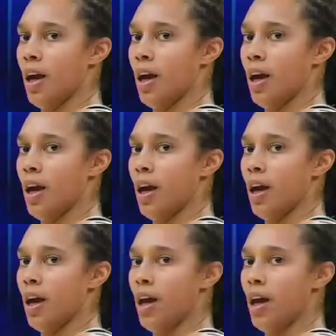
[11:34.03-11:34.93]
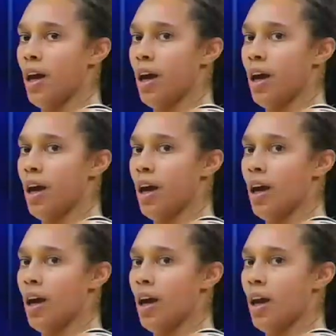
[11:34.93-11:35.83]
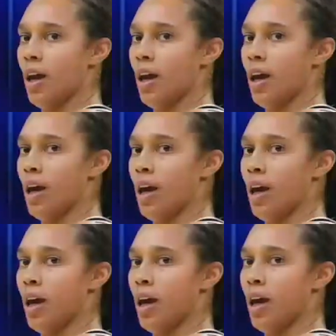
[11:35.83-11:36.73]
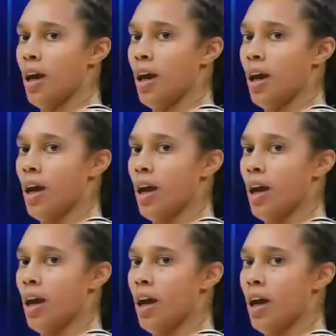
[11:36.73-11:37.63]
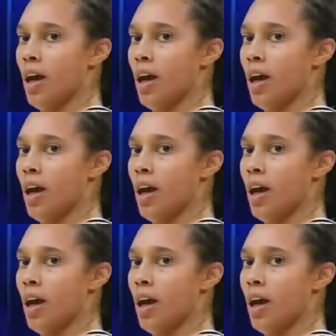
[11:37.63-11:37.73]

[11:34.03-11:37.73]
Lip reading: This person isn't speaking.